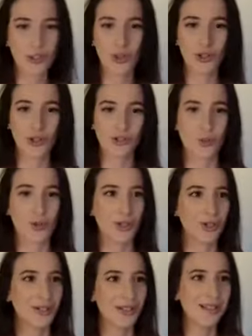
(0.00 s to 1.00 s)
You can also put it
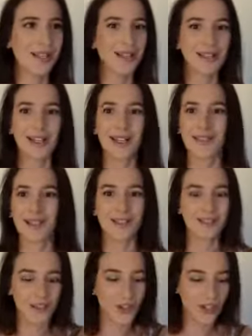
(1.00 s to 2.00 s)
on a skillet and then
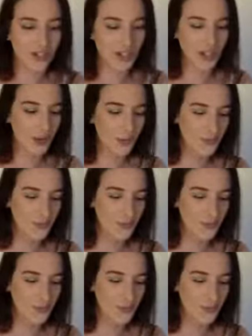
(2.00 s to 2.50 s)
you're good to go.